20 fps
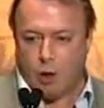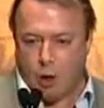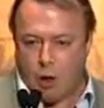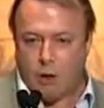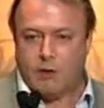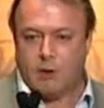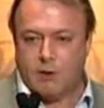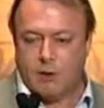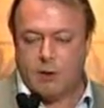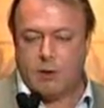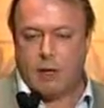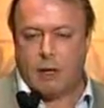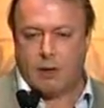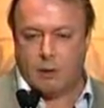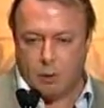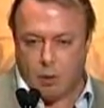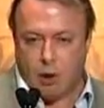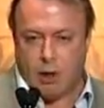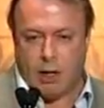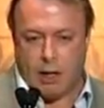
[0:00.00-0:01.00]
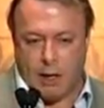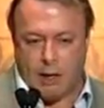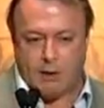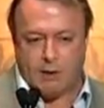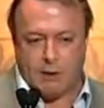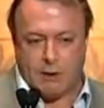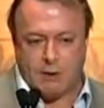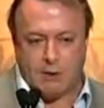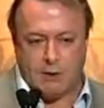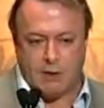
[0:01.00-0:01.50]
all costs and at
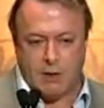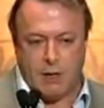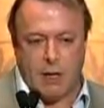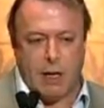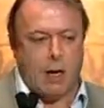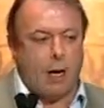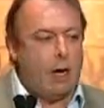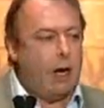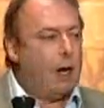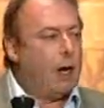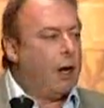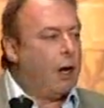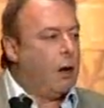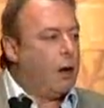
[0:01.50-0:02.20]
all hazards?